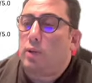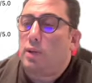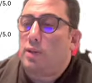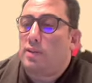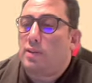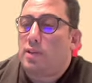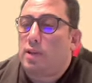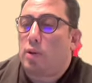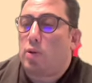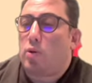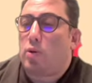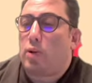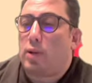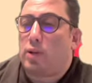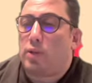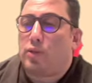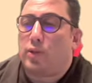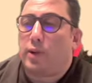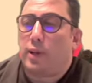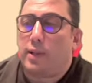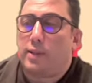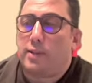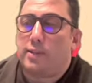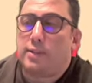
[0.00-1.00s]
error rate
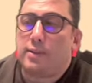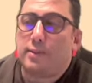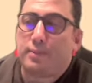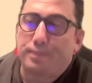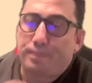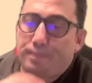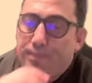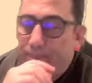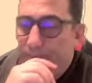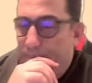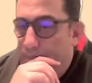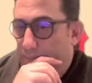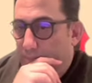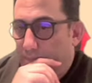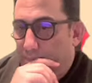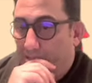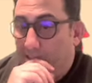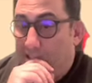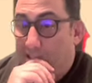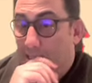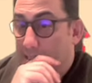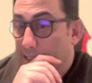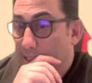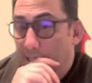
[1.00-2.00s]
rates.
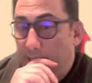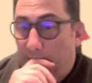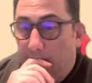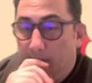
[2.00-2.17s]
Let's see.